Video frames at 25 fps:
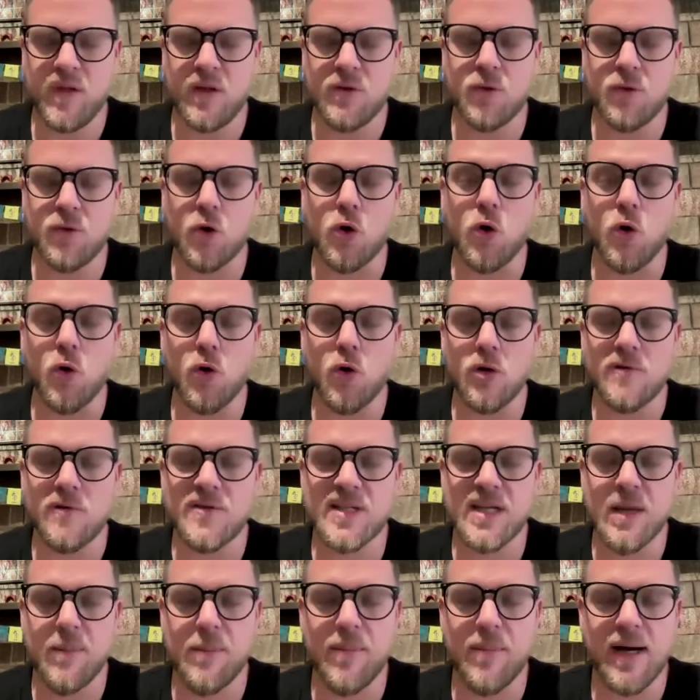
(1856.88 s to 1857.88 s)
The goal of
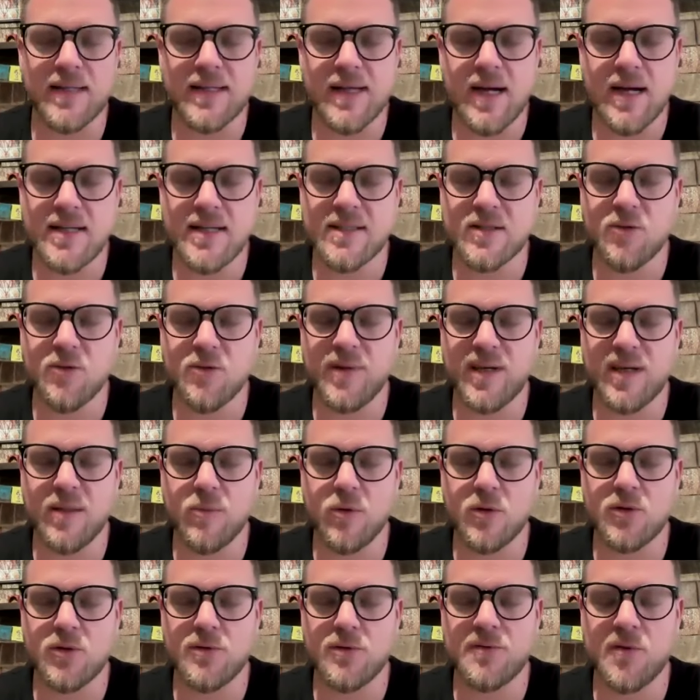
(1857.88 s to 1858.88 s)
Shamatha is to be
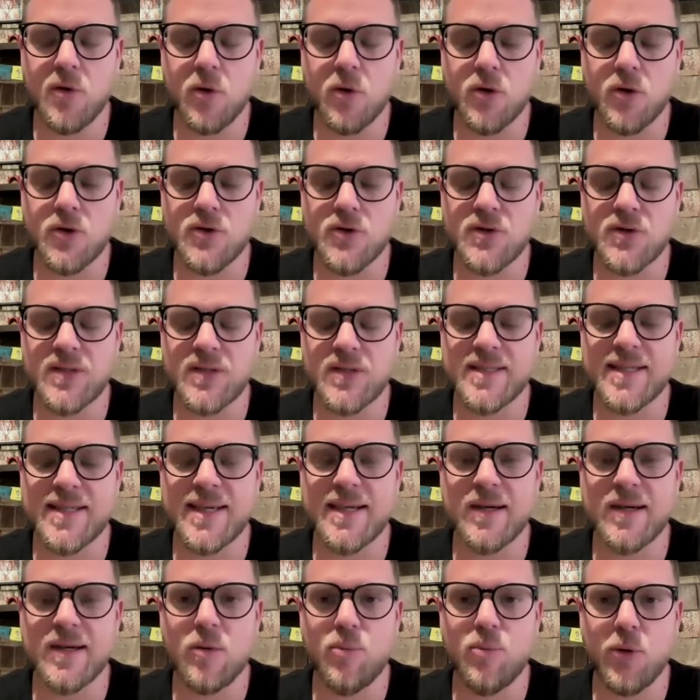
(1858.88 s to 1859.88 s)
able to focus
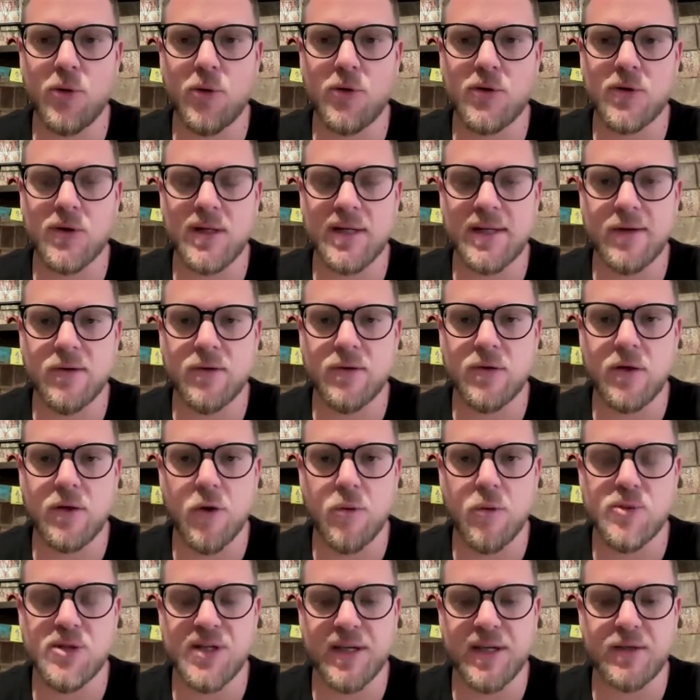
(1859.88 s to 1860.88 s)
single-pointedly on an
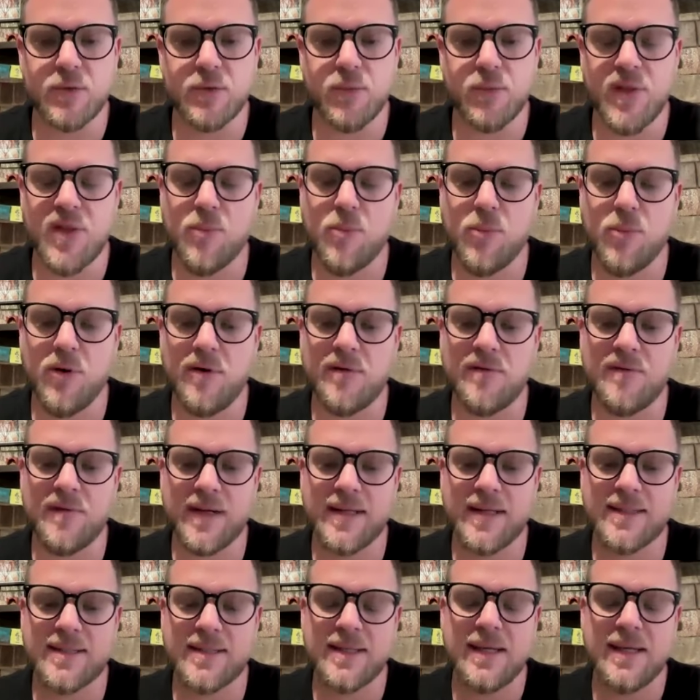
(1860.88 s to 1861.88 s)
object with
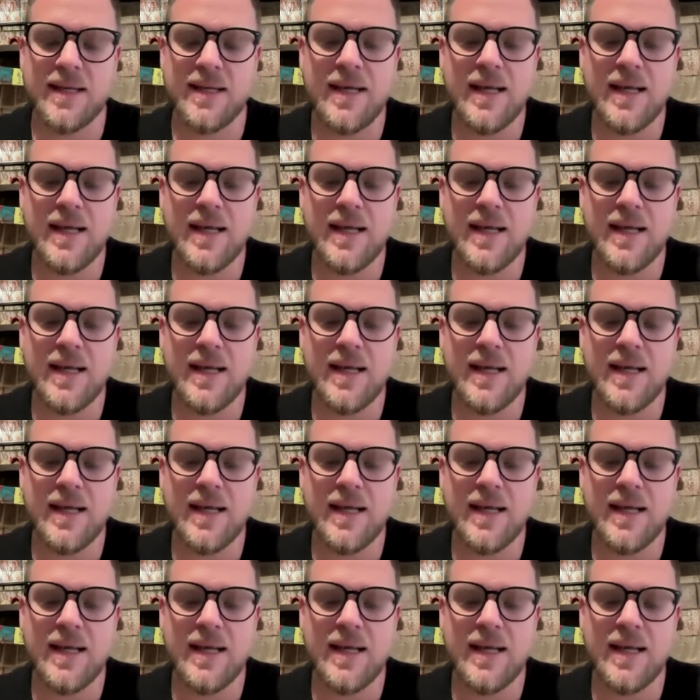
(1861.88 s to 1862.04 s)
perfect